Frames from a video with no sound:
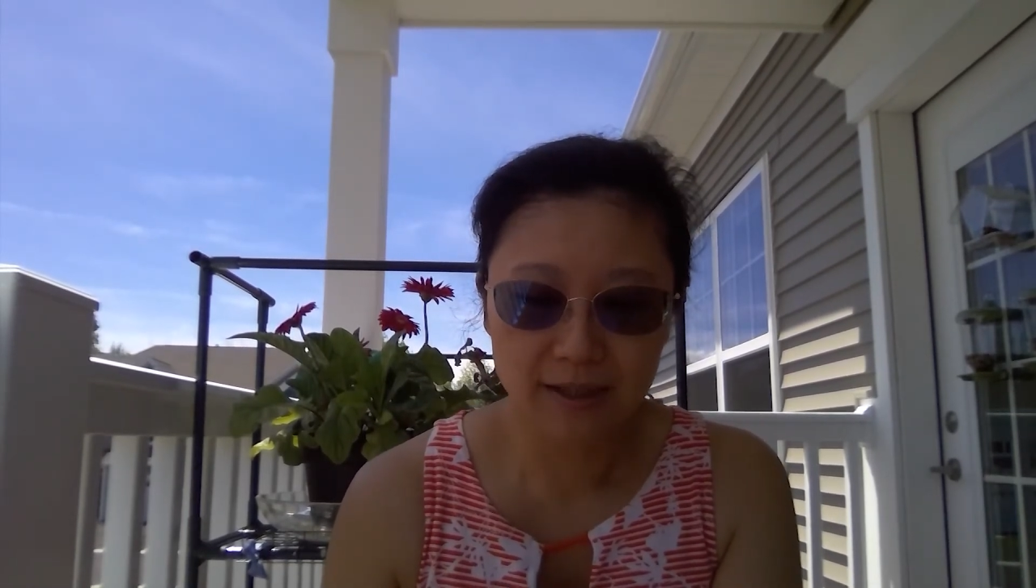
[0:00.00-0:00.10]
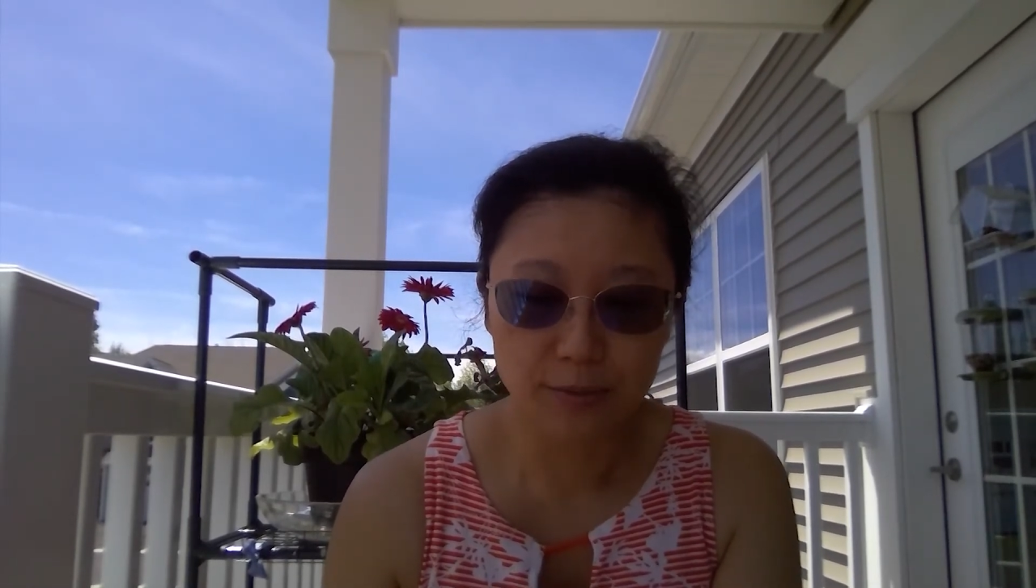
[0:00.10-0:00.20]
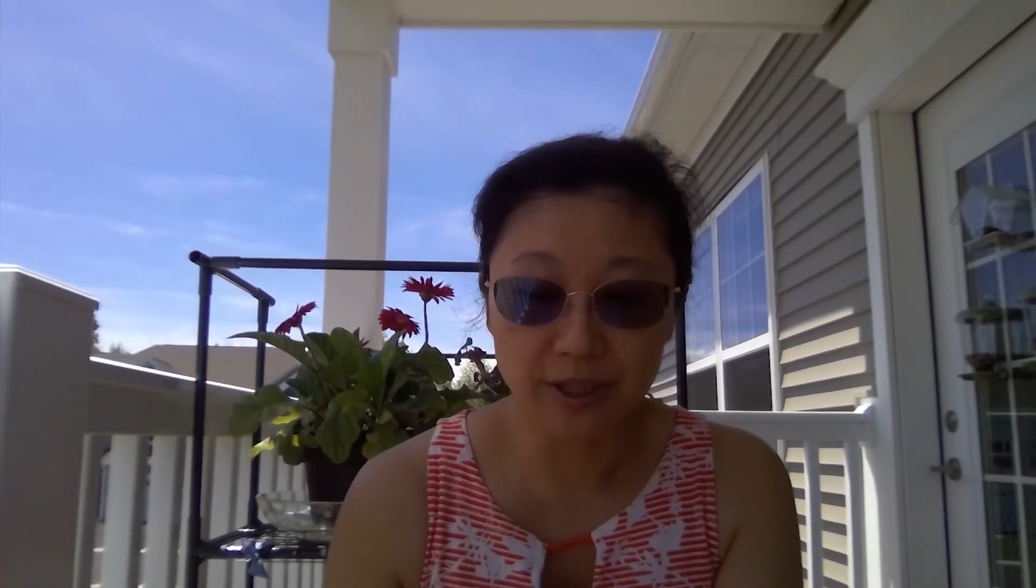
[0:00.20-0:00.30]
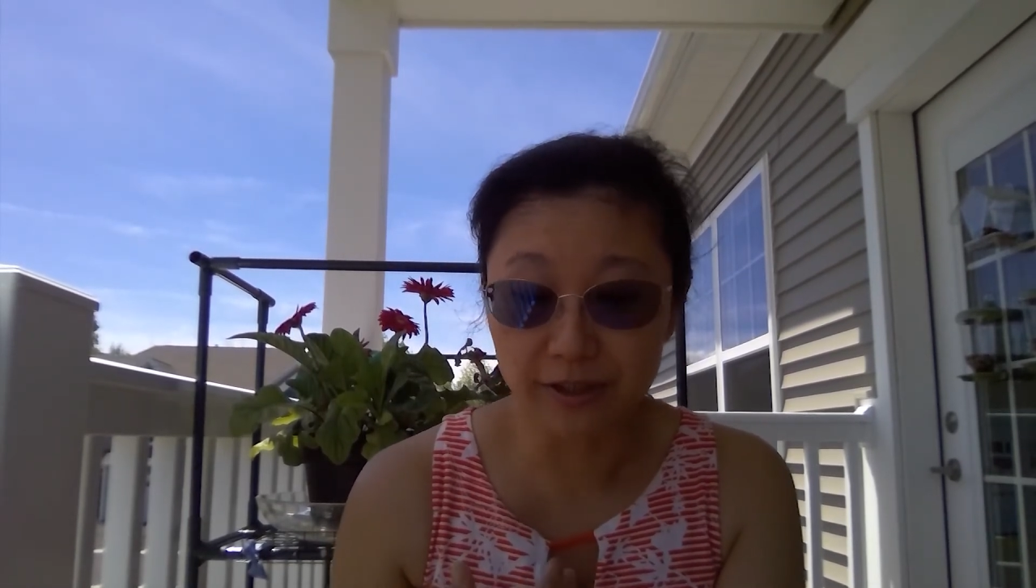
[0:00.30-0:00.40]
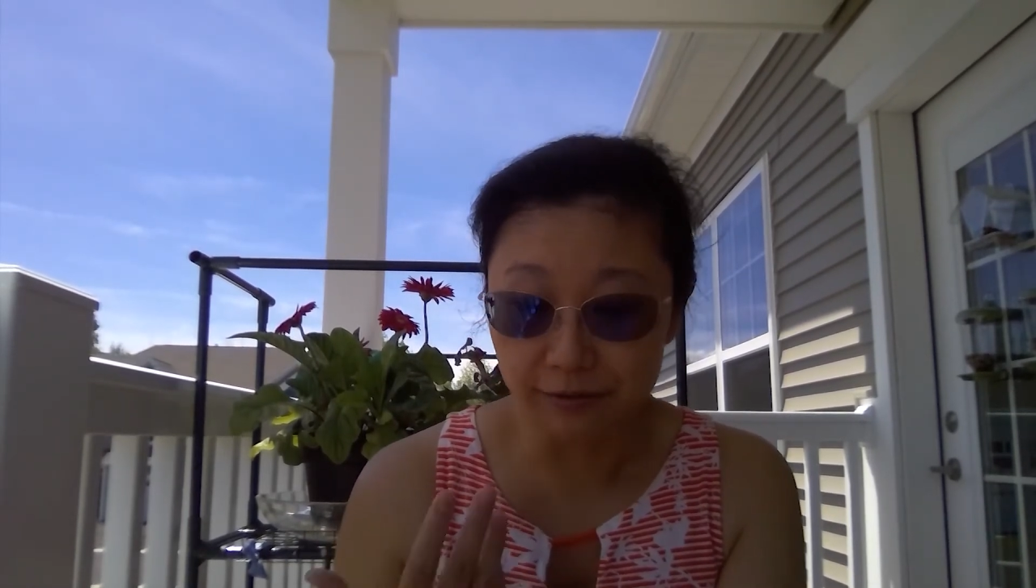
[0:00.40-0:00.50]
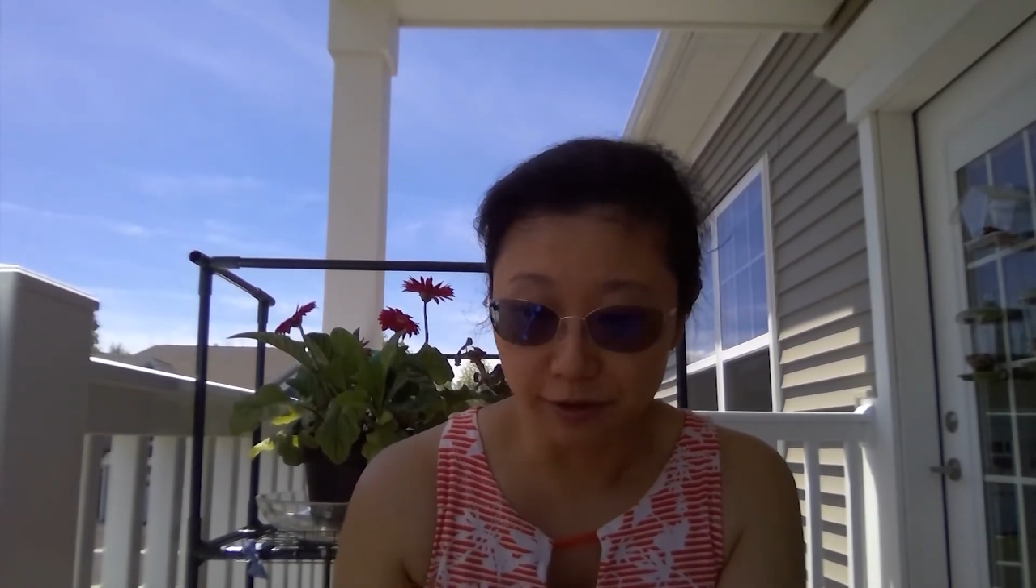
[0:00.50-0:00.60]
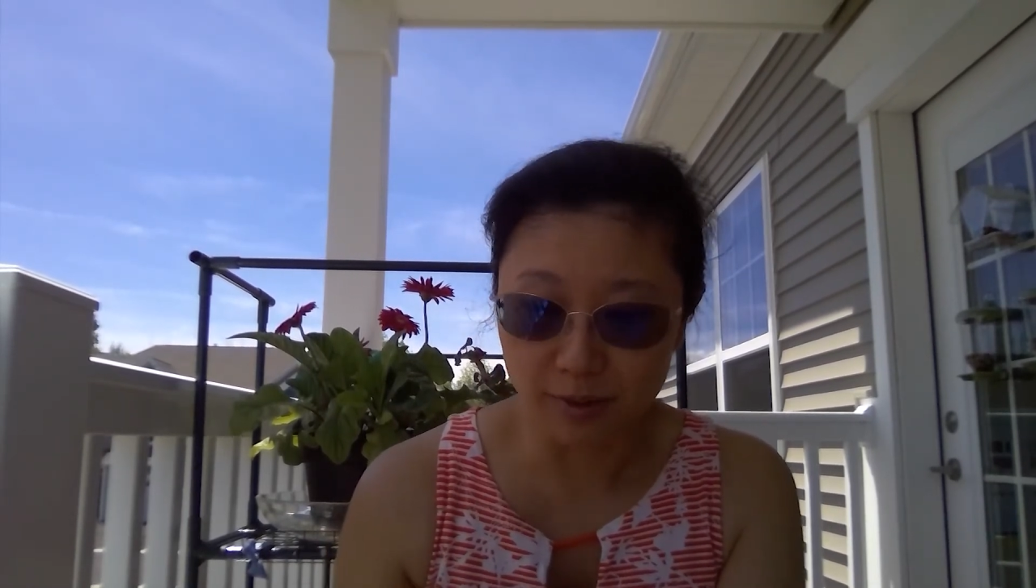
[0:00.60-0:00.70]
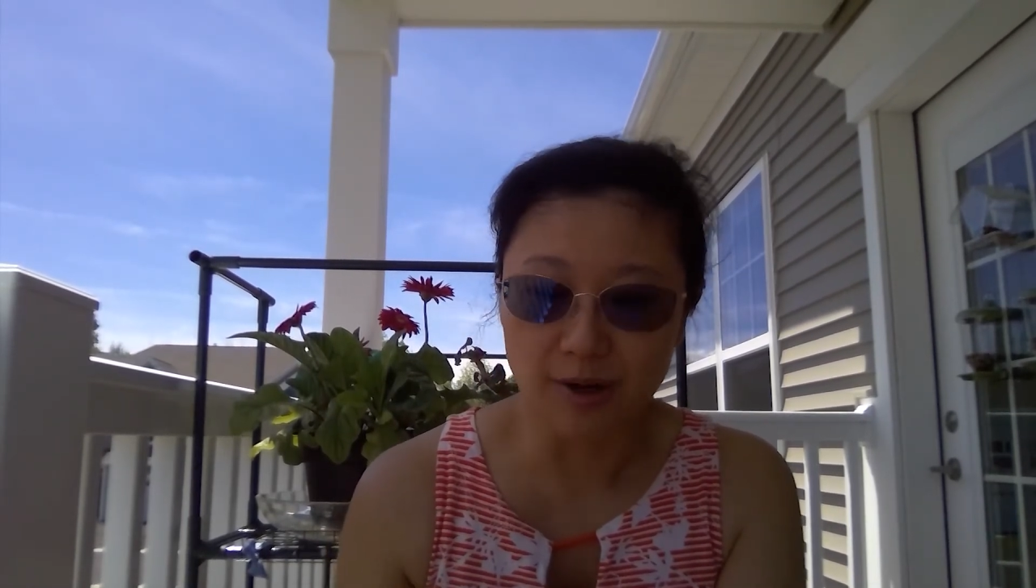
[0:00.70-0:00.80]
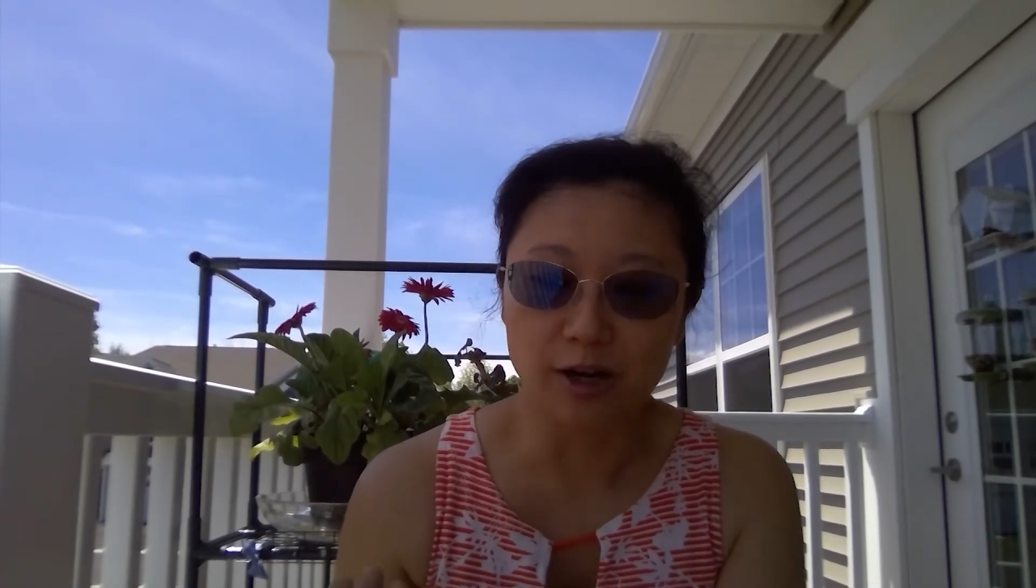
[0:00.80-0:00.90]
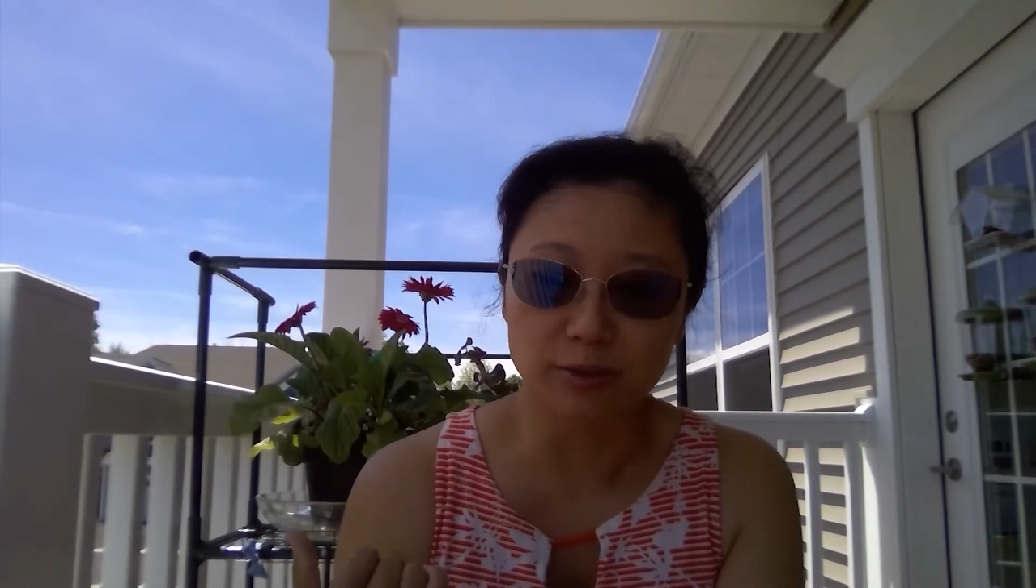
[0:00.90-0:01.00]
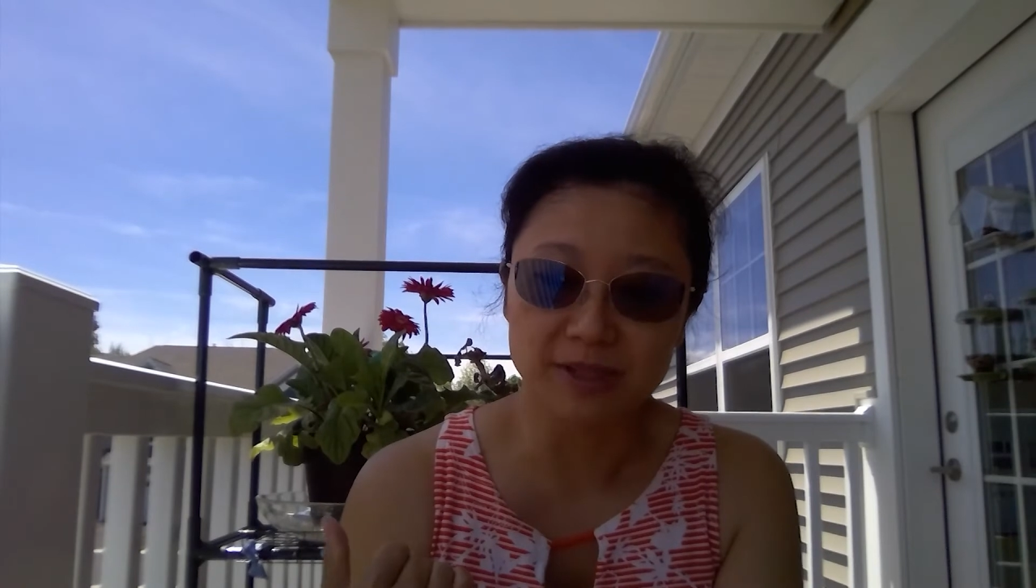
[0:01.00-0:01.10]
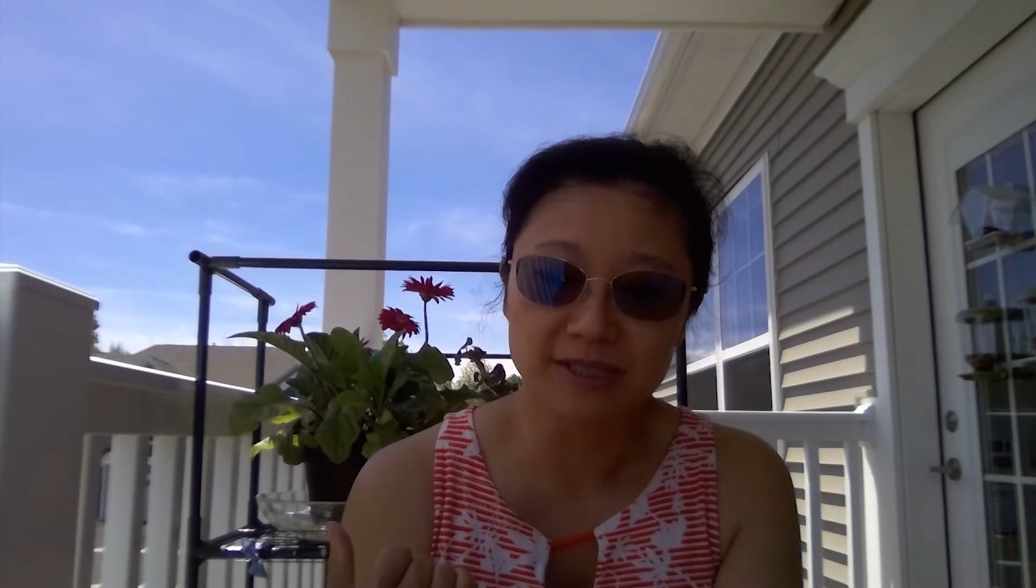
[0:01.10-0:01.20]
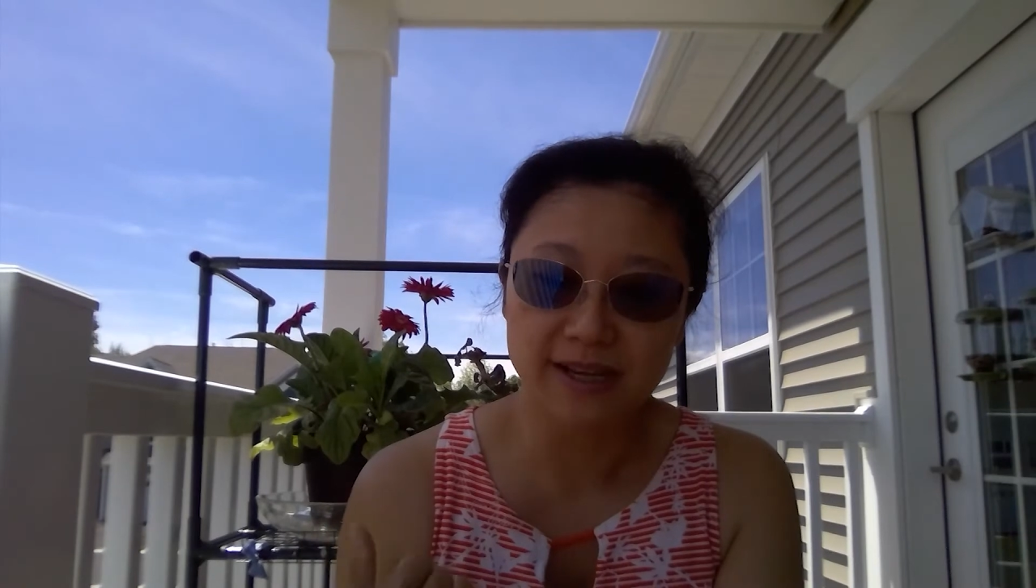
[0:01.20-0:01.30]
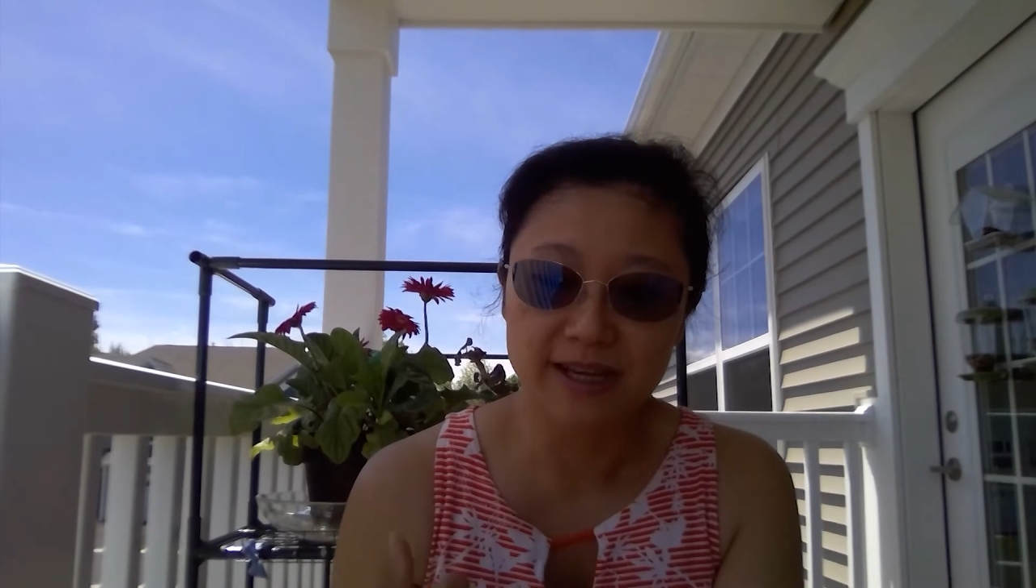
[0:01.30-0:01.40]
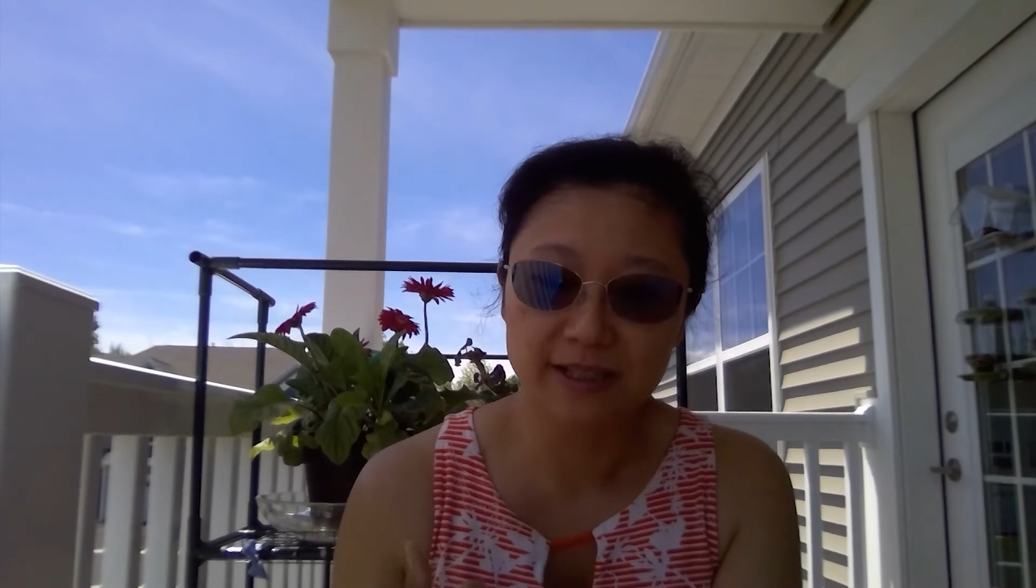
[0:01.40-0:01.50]
We learn from our
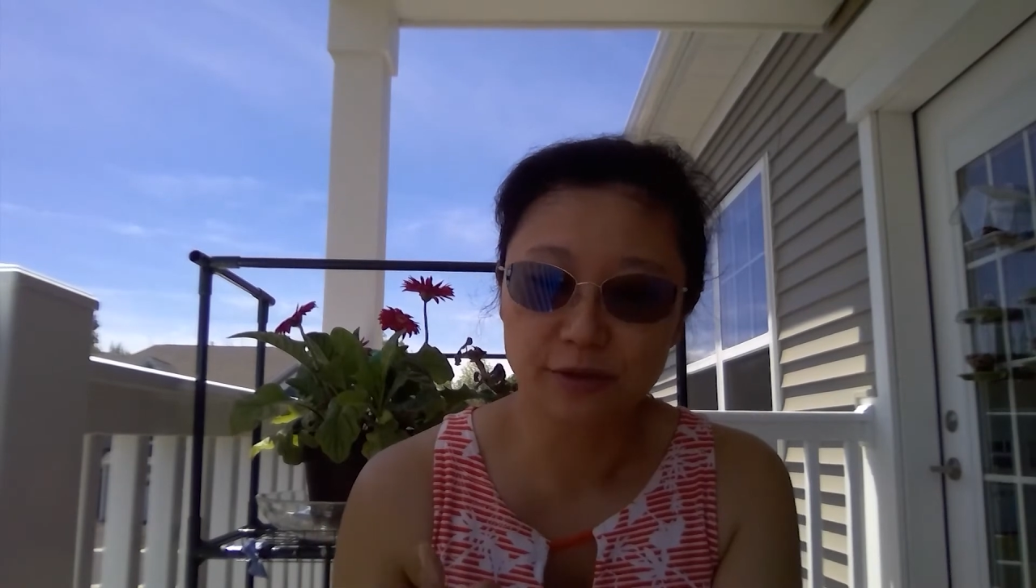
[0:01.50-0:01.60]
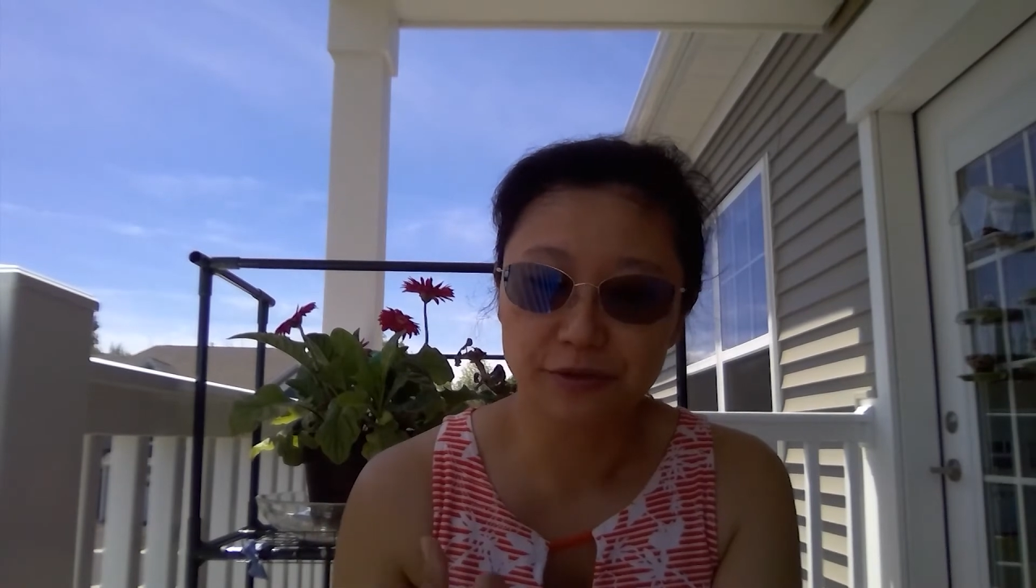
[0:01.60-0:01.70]
mistakes,